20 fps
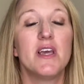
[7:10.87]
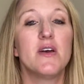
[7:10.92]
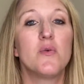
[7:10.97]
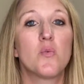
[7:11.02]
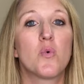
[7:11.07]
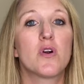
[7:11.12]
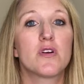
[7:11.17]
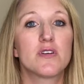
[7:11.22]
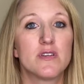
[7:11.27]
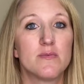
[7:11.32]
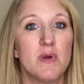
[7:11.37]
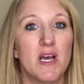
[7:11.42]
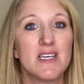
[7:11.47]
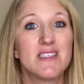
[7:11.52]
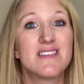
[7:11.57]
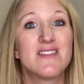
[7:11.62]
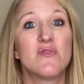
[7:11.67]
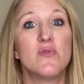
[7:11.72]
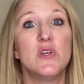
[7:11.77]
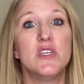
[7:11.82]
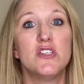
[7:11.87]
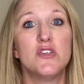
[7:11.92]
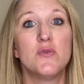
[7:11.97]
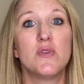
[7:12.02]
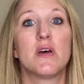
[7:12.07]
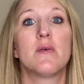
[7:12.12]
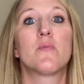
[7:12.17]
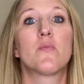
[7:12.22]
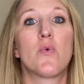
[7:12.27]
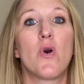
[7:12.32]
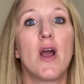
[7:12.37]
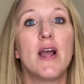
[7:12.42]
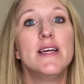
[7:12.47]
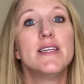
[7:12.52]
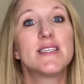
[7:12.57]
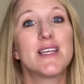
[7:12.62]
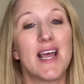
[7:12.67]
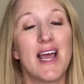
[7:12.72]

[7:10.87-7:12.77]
it works best if we do them right